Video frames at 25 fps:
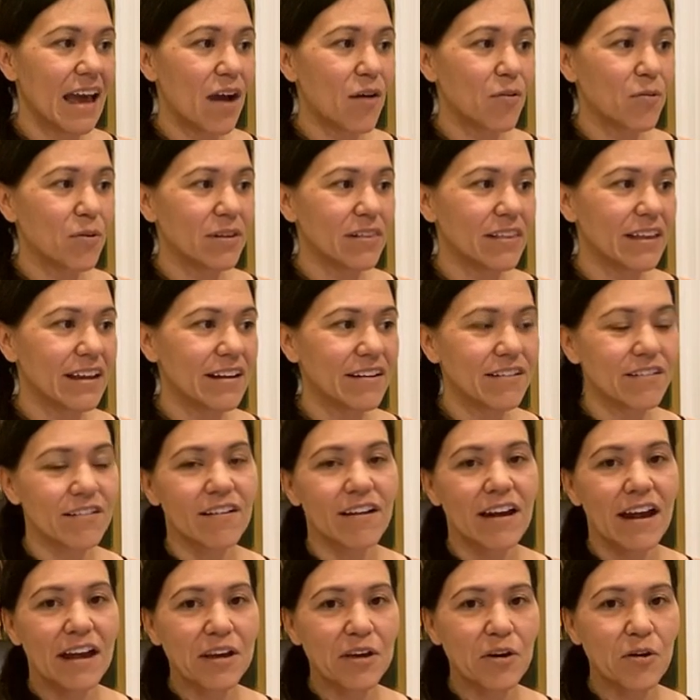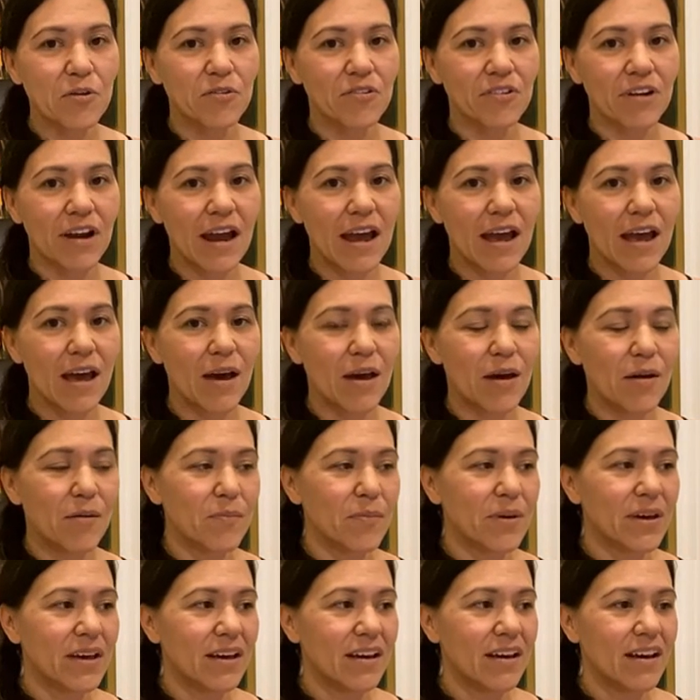hour later I go
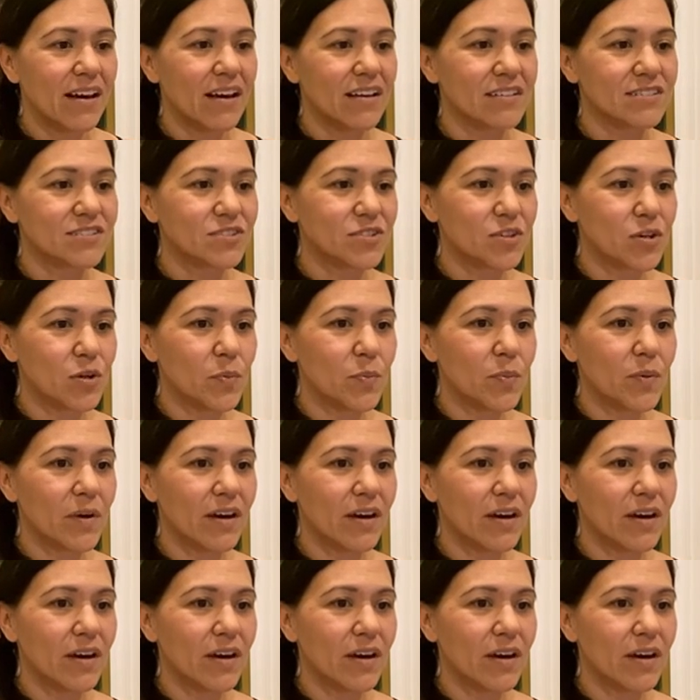grab a scoop